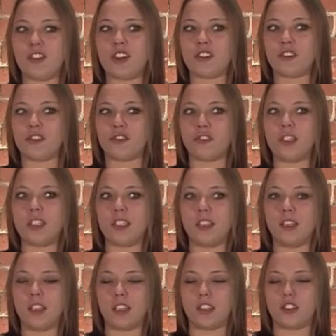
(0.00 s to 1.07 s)
not treated
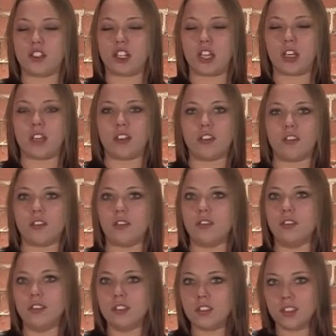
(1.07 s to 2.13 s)
like a child.
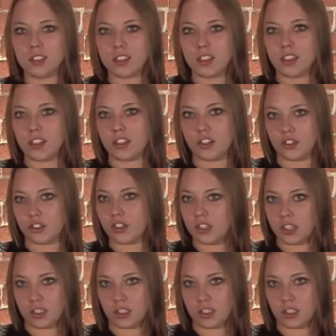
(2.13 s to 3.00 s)
You're treated